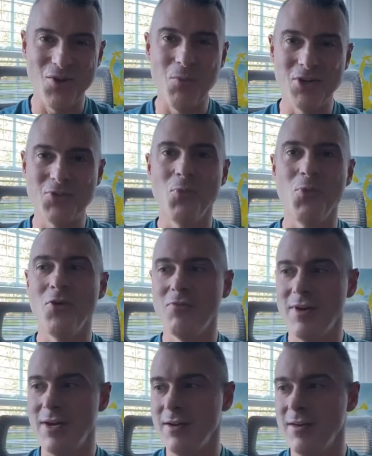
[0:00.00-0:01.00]
so much more
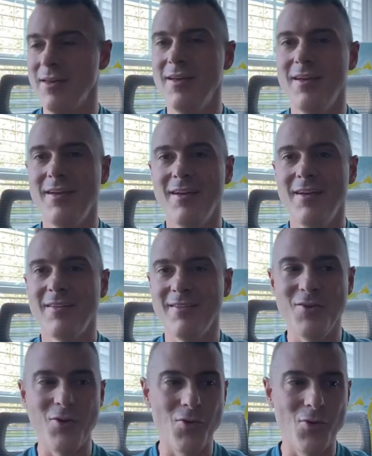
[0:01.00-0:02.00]
fun
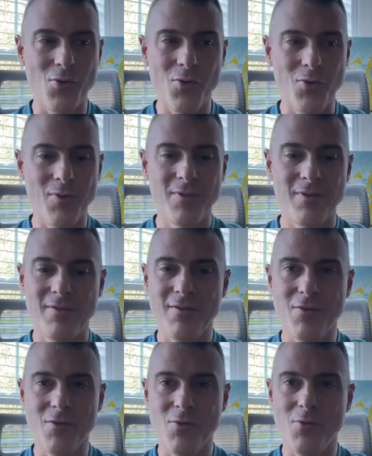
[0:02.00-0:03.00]
to
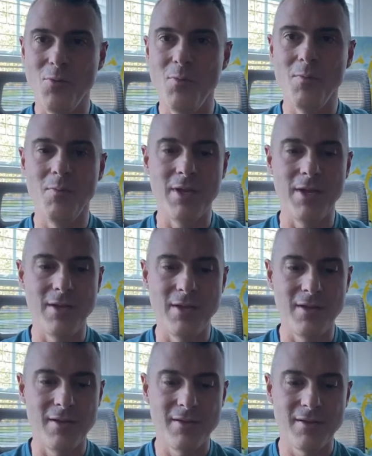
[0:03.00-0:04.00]

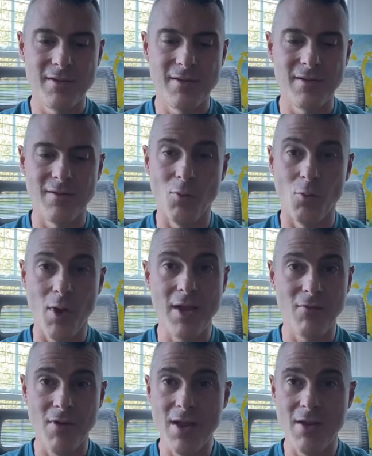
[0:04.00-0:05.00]
be
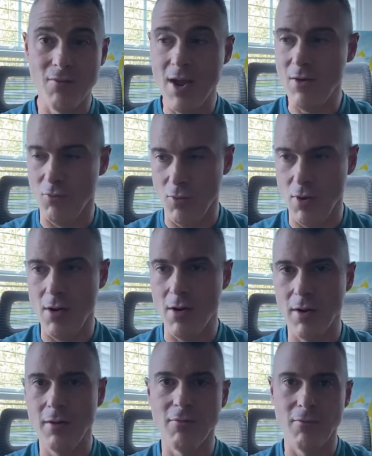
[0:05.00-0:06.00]
right,
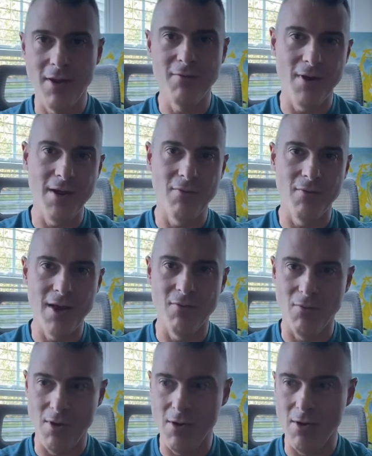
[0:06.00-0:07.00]
wrong,
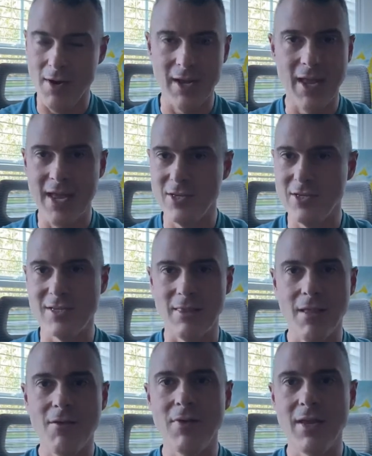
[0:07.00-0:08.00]
and just
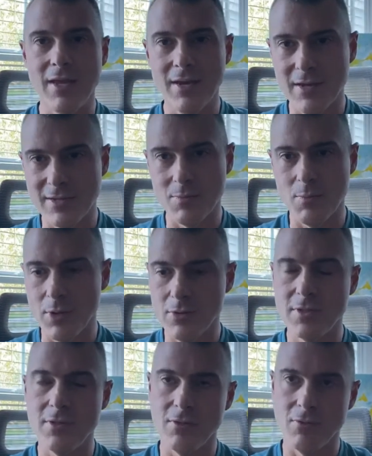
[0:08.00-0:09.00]
loving it, as
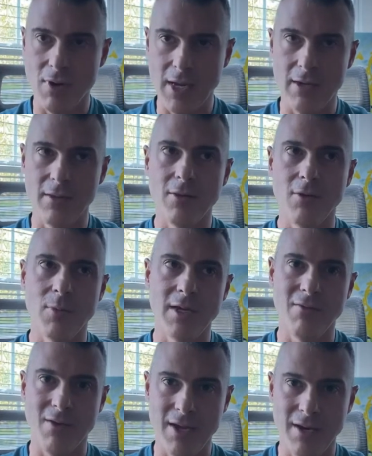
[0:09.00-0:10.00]
opposed to right a little
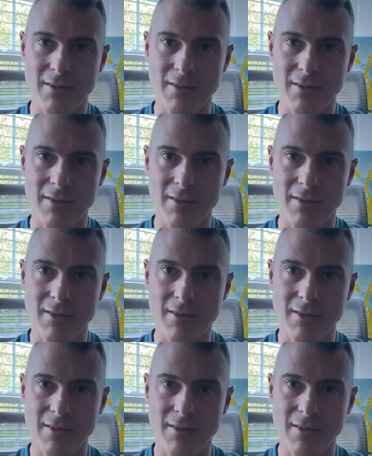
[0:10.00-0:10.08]
bit.